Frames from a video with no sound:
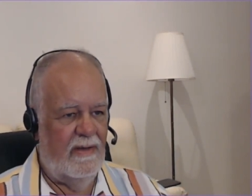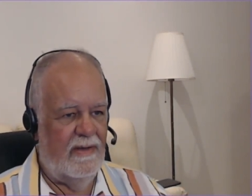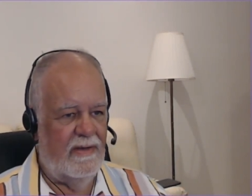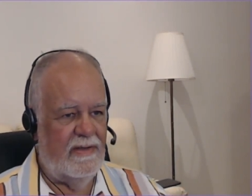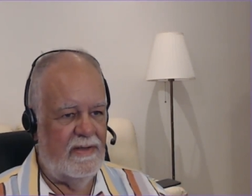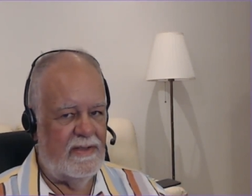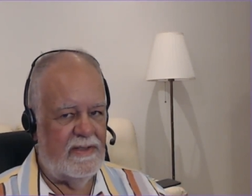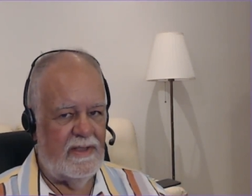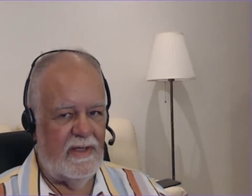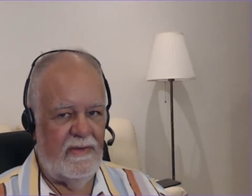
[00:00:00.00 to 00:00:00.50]

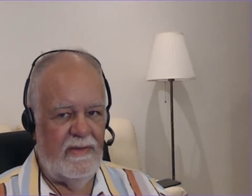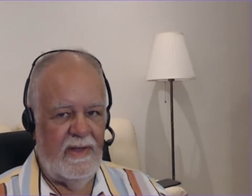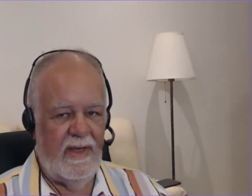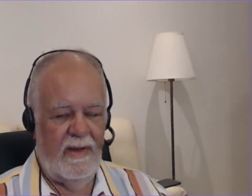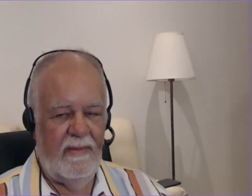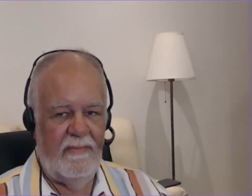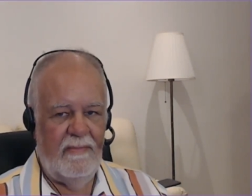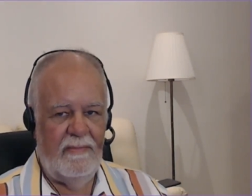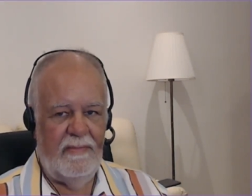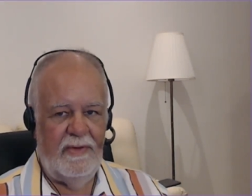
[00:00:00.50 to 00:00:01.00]
so
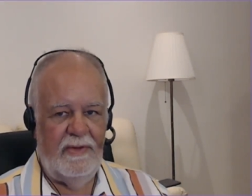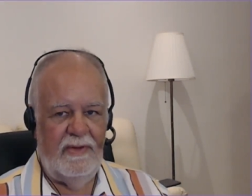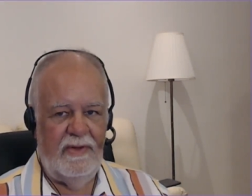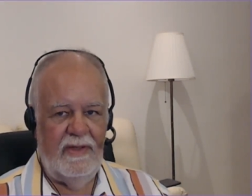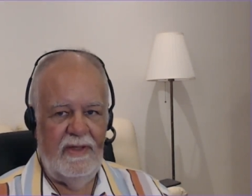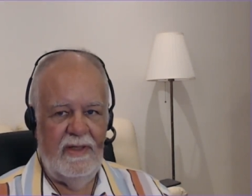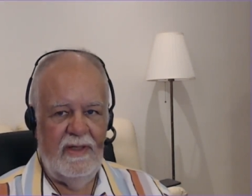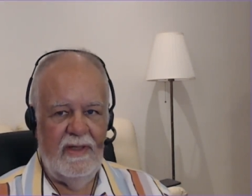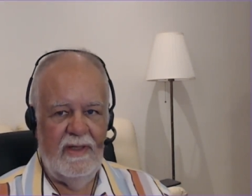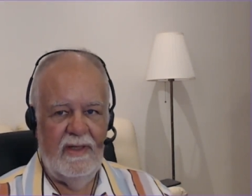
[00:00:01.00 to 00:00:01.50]
that
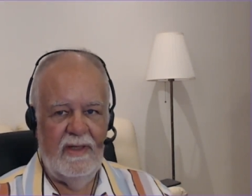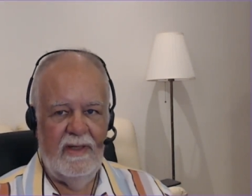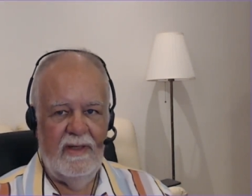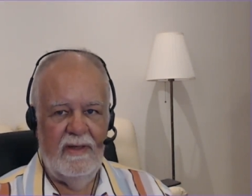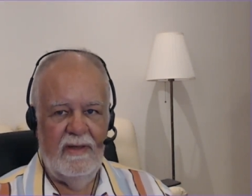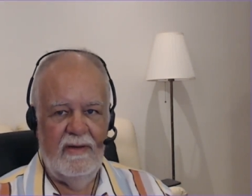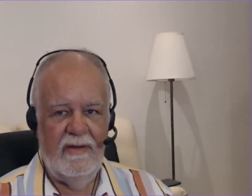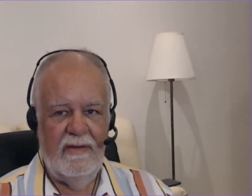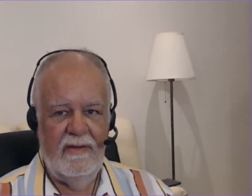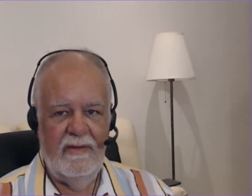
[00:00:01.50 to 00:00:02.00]

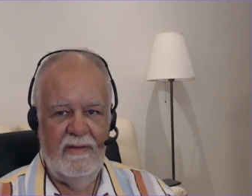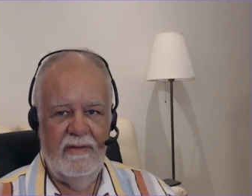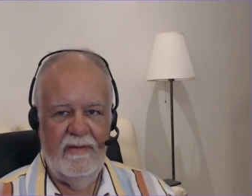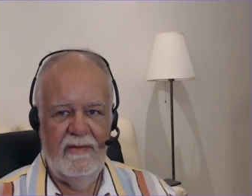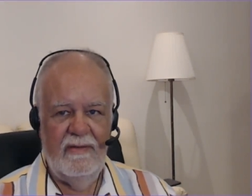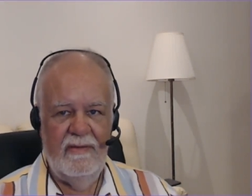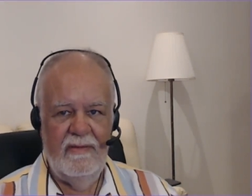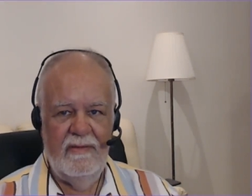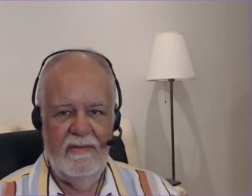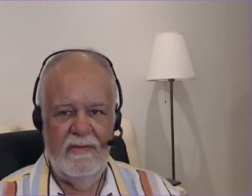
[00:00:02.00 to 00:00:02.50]
particular
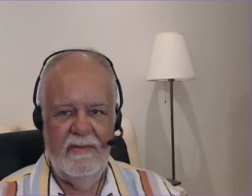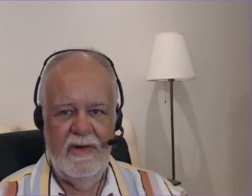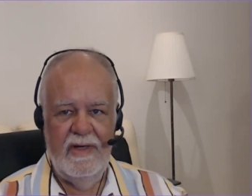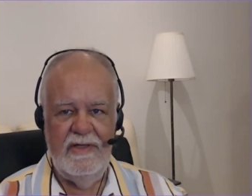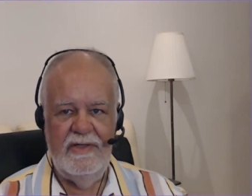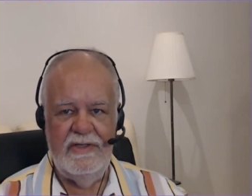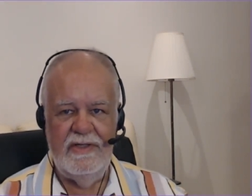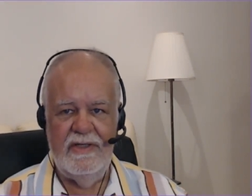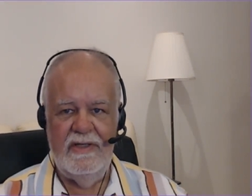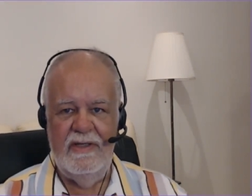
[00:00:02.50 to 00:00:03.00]

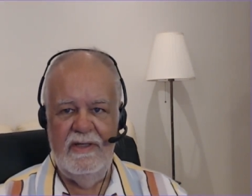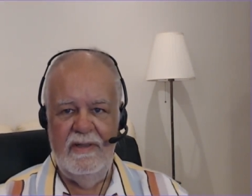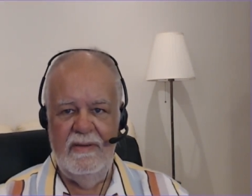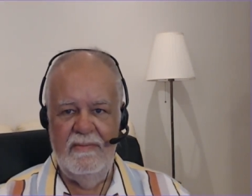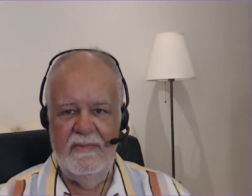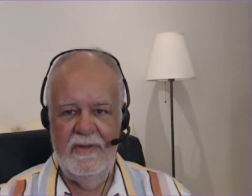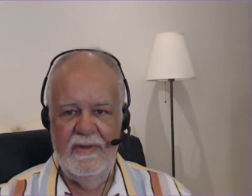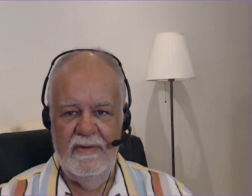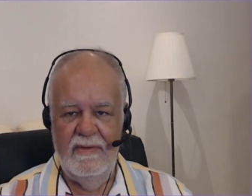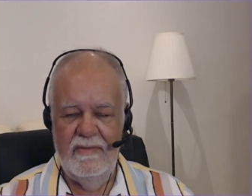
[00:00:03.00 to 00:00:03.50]

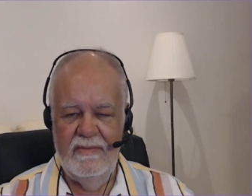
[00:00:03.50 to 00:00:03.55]
regime,